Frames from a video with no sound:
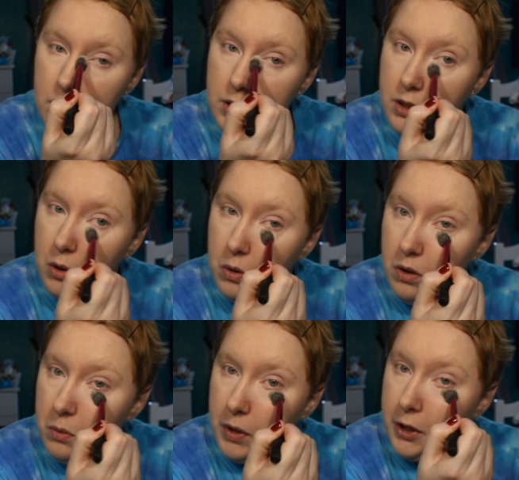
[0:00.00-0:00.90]
So
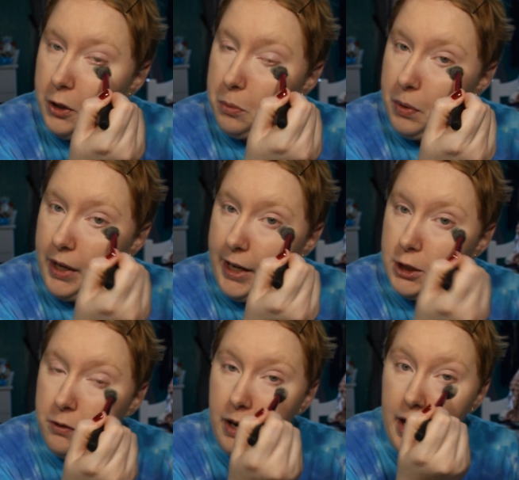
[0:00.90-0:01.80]
what are your
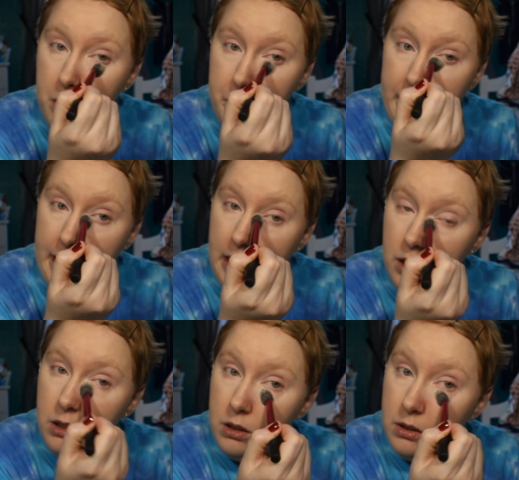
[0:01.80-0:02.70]
plans for Halloween?
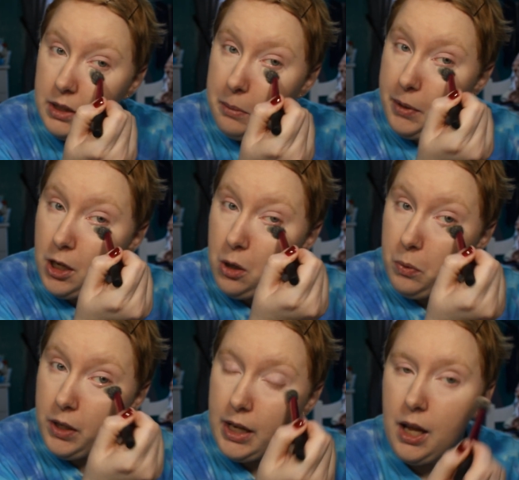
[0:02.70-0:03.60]
Let me know
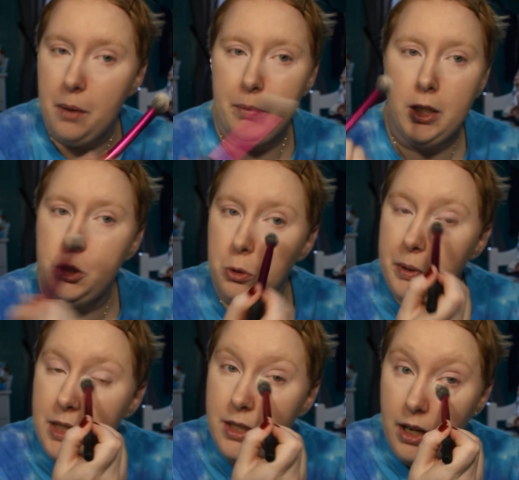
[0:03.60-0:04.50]
in the because you'll
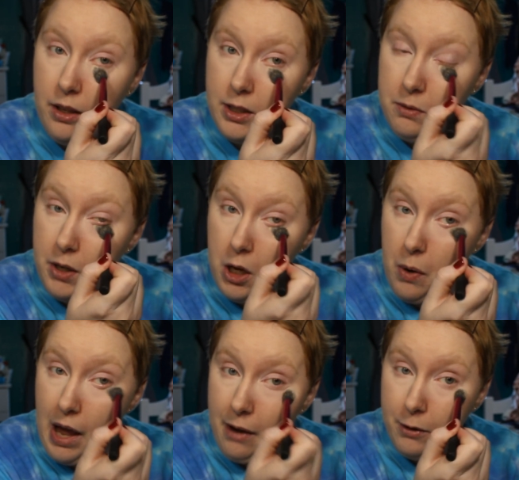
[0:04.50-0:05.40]
be seeing this
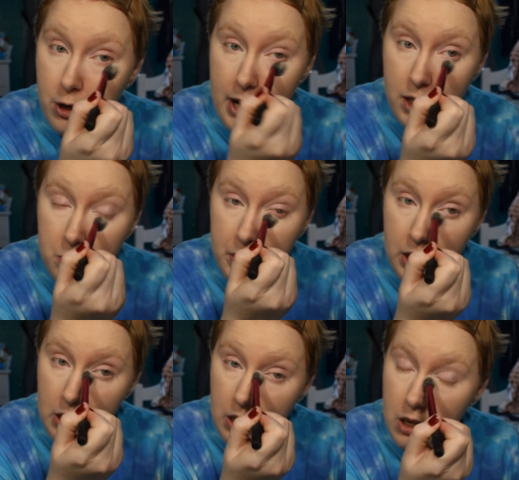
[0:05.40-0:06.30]
video after
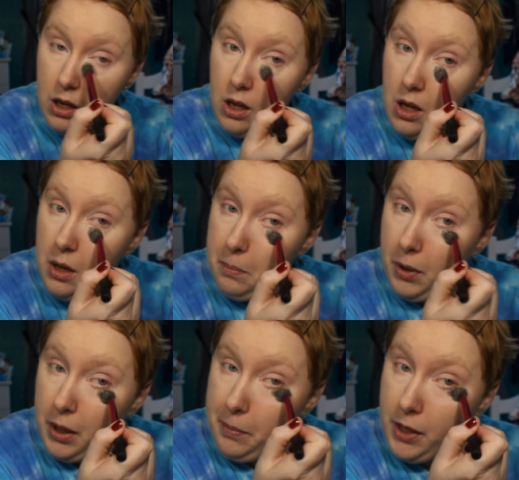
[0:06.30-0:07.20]
Halloween,
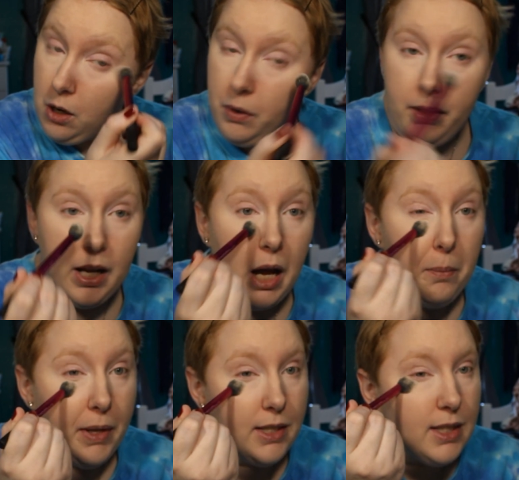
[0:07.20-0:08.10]
but let me know in the
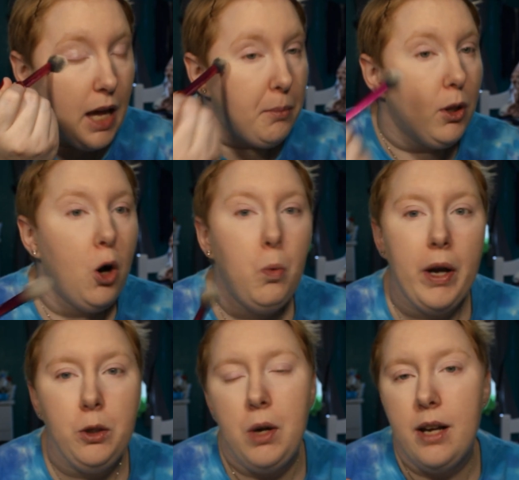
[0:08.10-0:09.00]
comments down below
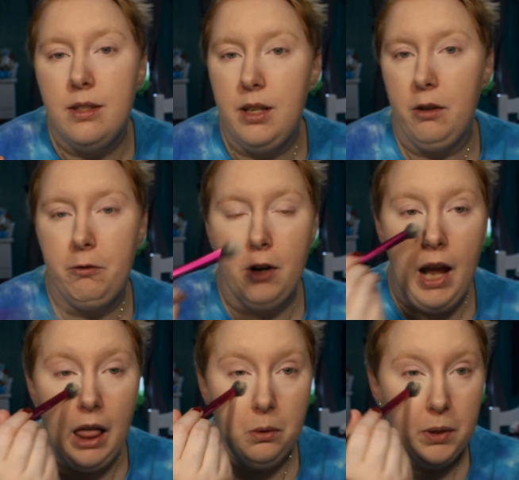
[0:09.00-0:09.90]
what you guys did for
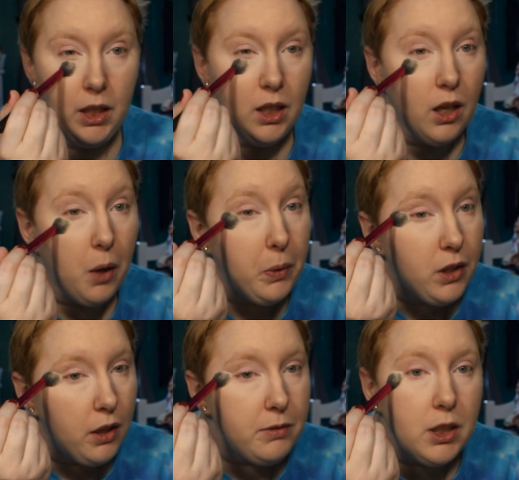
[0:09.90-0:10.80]
Halloween. I would
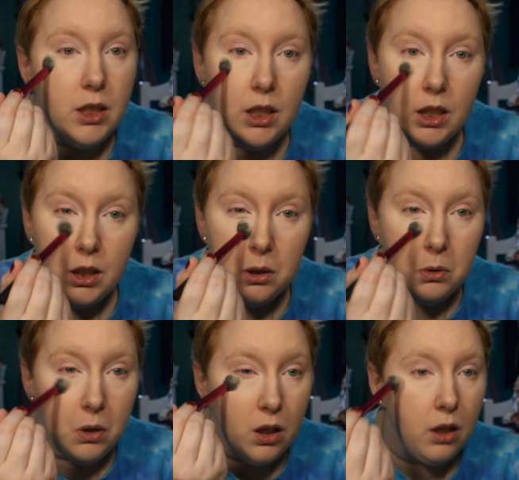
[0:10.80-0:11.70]
love to
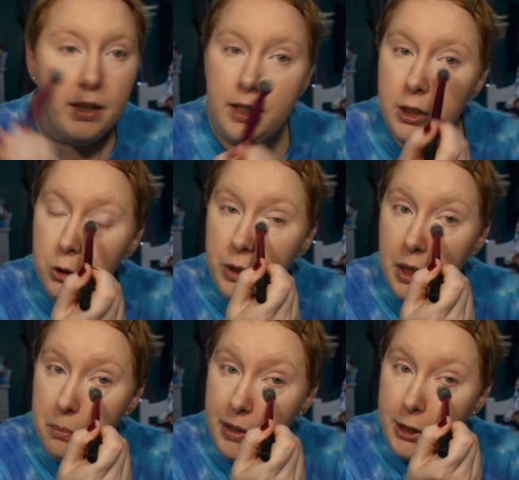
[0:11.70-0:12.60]
know. Did you
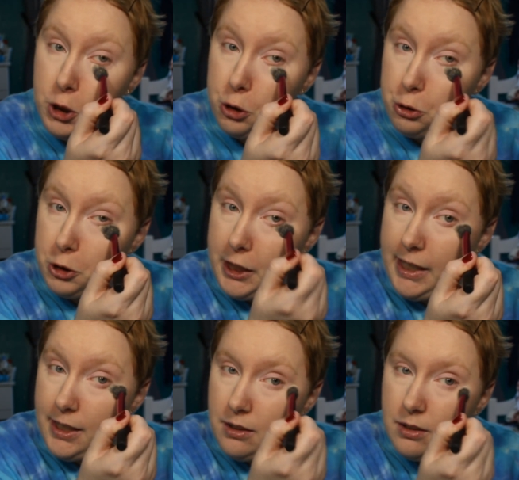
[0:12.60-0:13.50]
get many
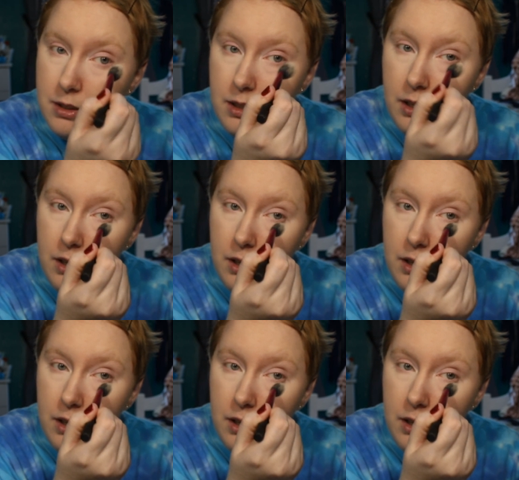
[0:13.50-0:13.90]
treats?